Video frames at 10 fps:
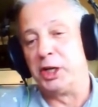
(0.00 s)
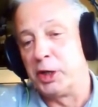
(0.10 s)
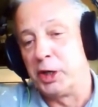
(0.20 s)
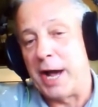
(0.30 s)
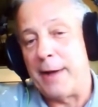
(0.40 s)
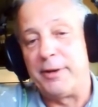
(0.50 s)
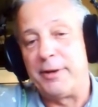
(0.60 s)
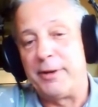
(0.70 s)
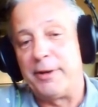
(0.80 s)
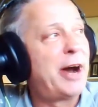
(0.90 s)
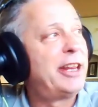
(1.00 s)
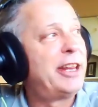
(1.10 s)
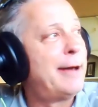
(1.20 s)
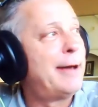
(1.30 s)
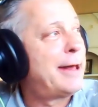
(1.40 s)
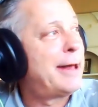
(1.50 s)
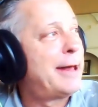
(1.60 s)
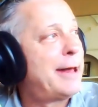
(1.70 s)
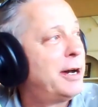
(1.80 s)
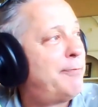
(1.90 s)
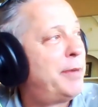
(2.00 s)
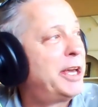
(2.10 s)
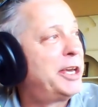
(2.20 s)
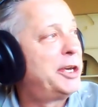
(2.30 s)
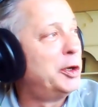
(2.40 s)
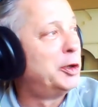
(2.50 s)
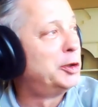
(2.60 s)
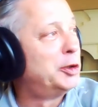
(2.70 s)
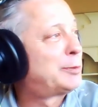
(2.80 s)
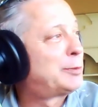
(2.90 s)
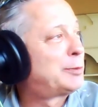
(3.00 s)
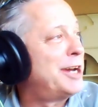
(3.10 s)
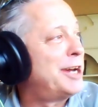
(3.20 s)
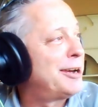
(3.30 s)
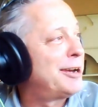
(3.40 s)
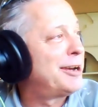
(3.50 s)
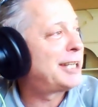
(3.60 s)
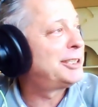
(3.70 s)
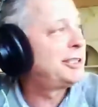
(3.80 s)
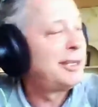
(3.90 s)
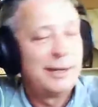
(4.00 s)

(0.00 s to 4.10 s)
not buying that big huge spread down in Texas?